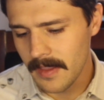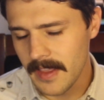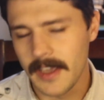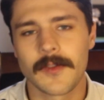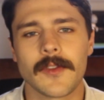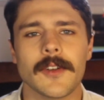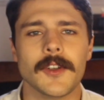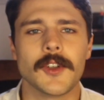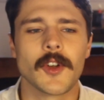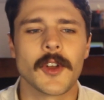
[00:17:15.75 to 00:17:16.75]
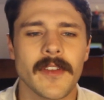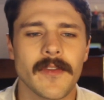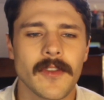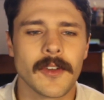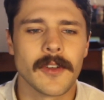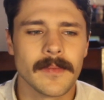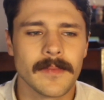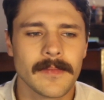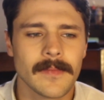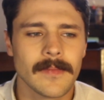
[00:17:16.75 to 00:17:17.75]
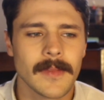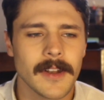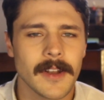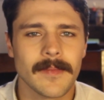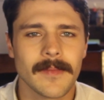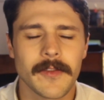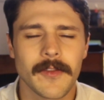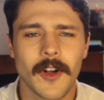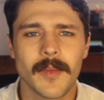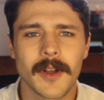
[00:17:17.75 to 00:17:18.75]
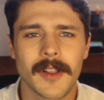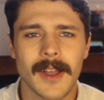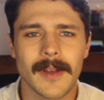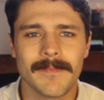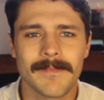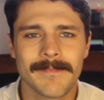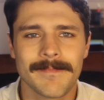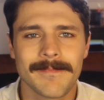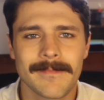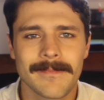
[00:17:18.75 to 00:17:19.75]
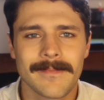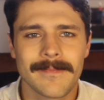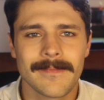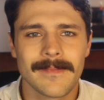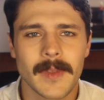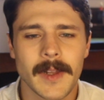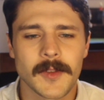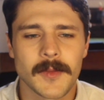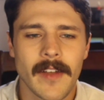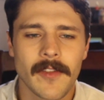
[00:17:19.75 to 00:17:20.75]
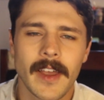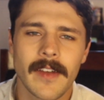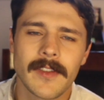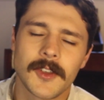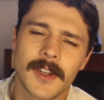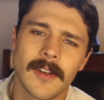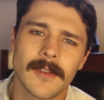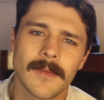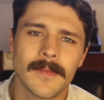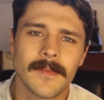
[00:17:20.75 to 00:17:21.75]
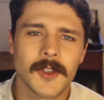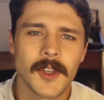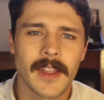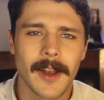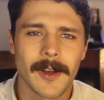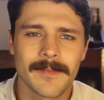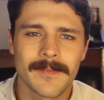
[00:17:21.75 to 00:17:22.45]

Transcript: thanks for joining me for the Fall Book Club. My name's Maverick Evans, and I'll see you later.